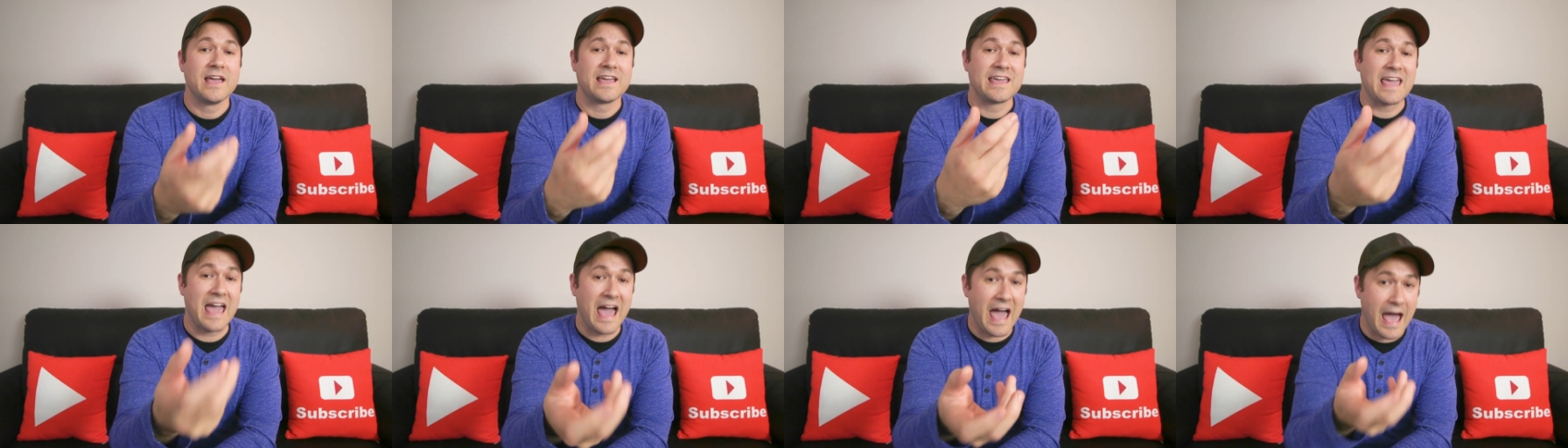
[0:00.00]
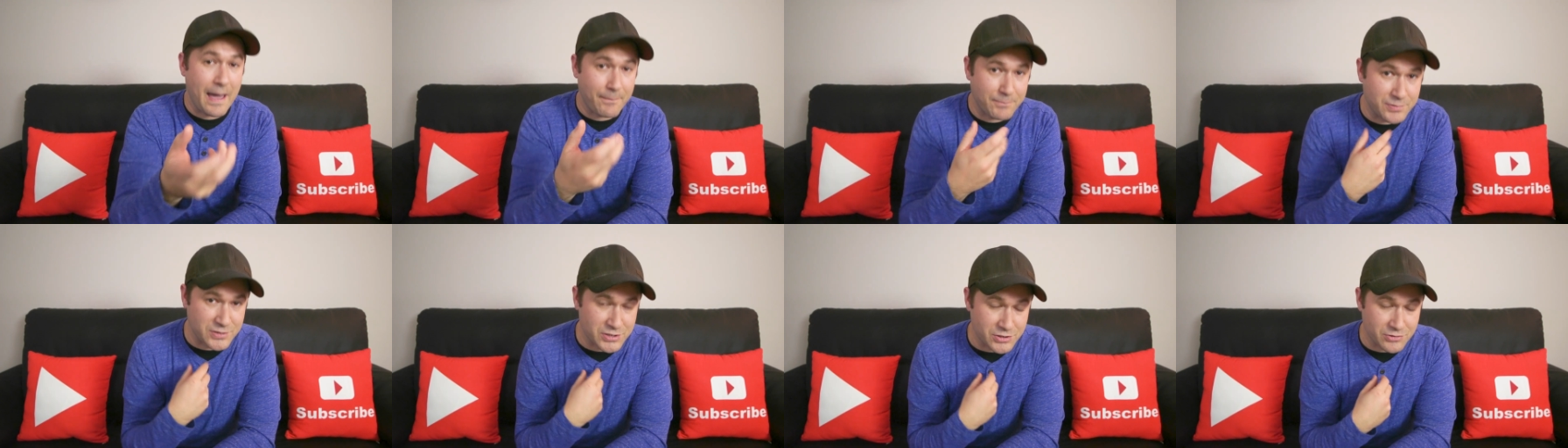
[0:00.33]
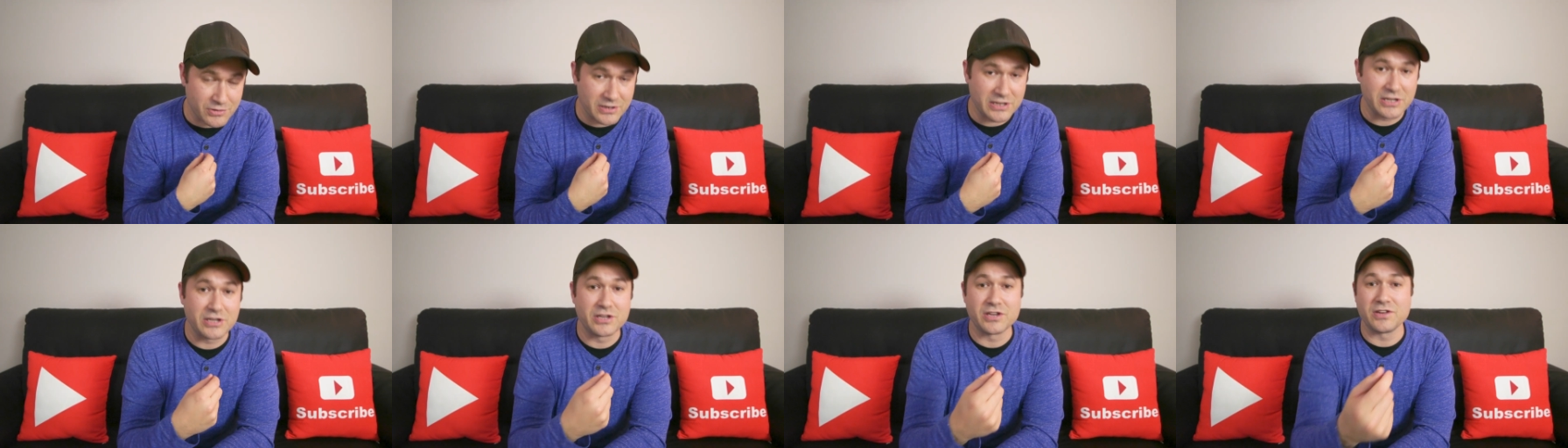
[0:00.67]

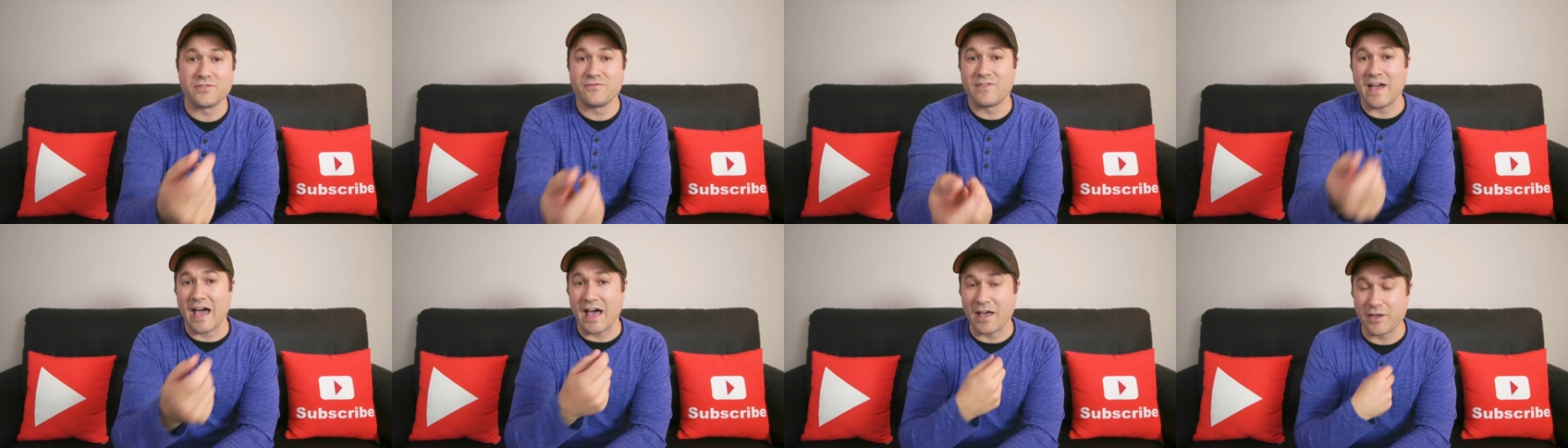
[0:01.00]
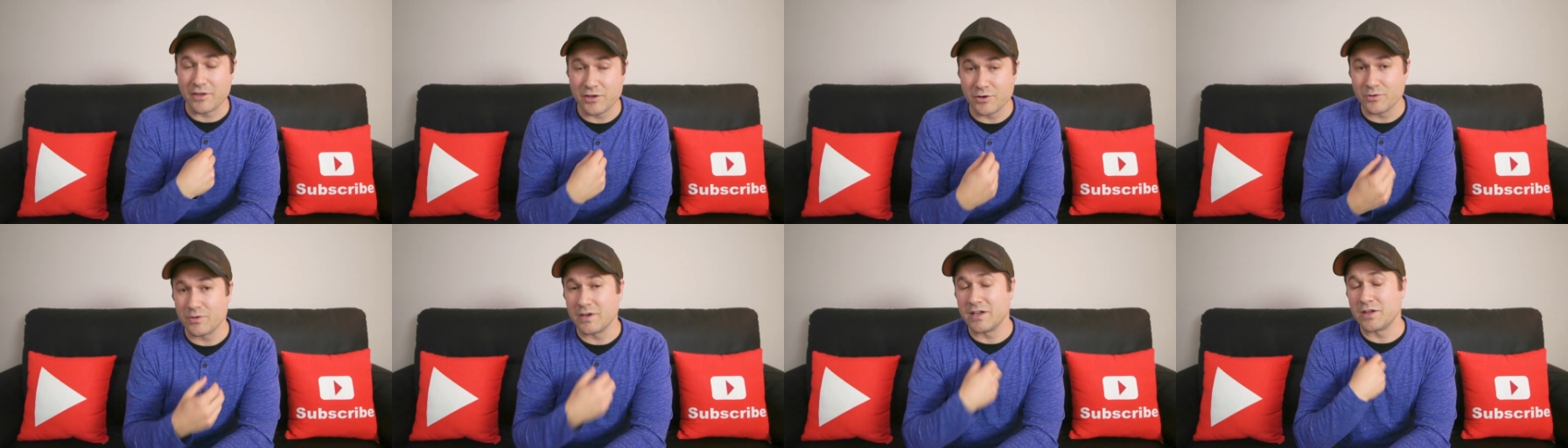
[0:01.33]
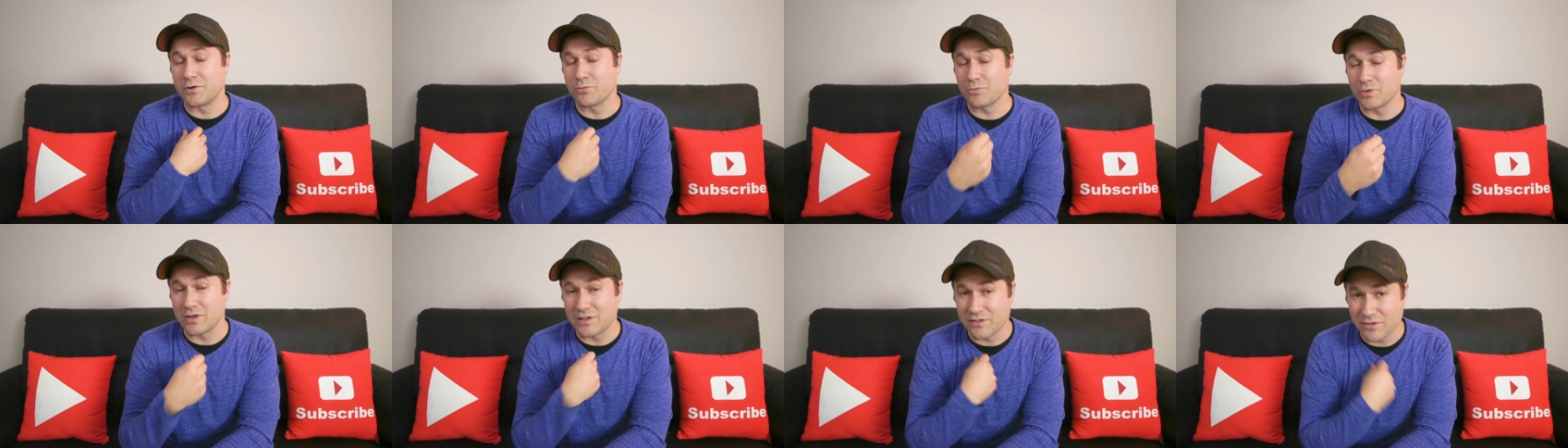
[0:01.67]
capturing good value
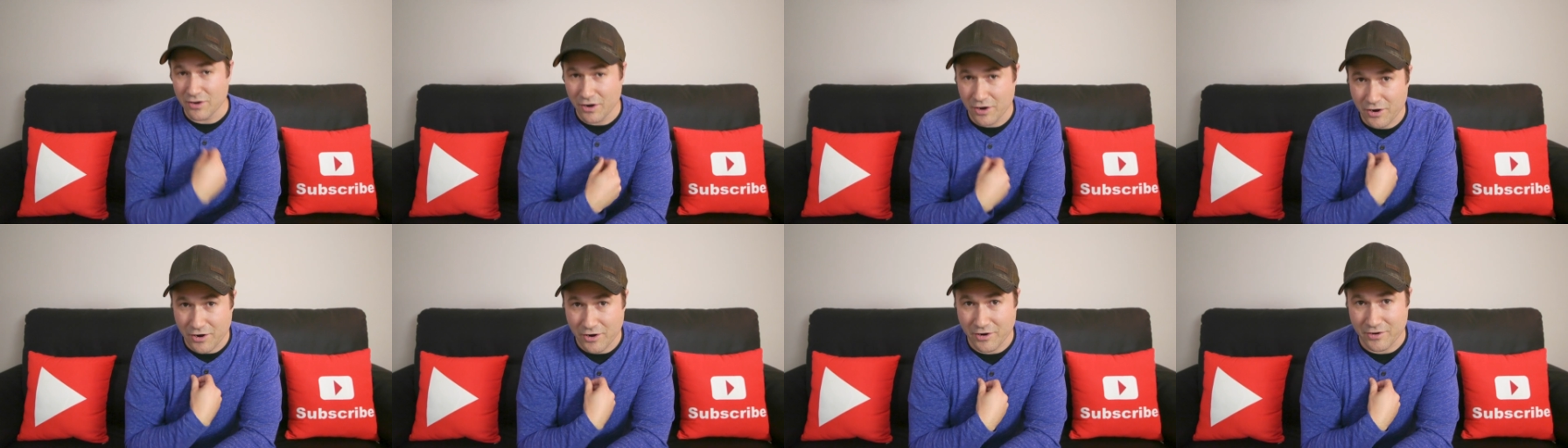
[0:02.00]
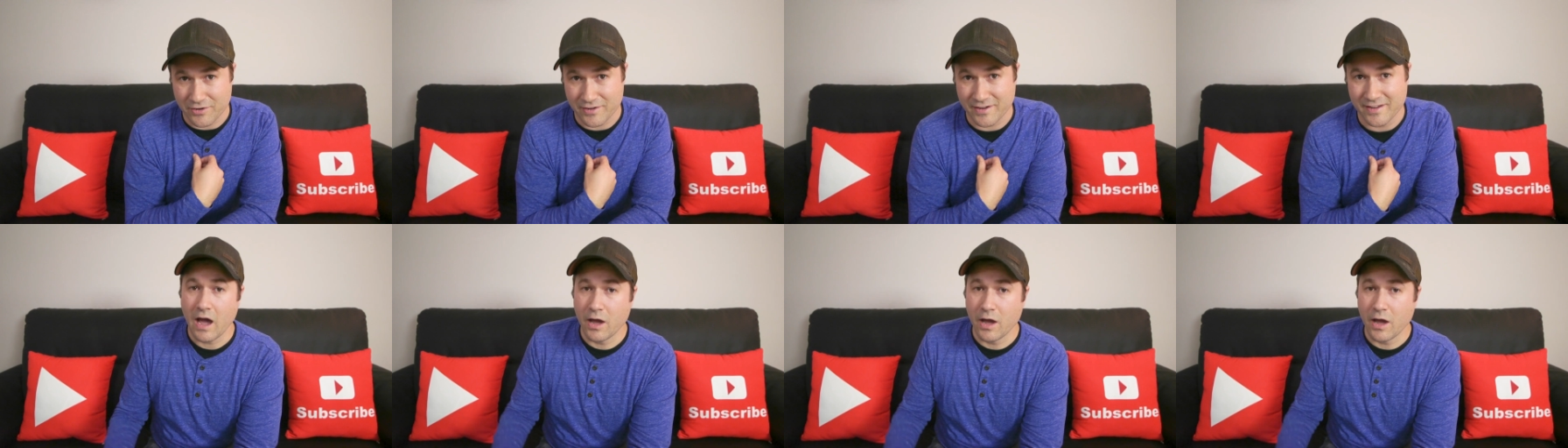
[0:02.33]
in return?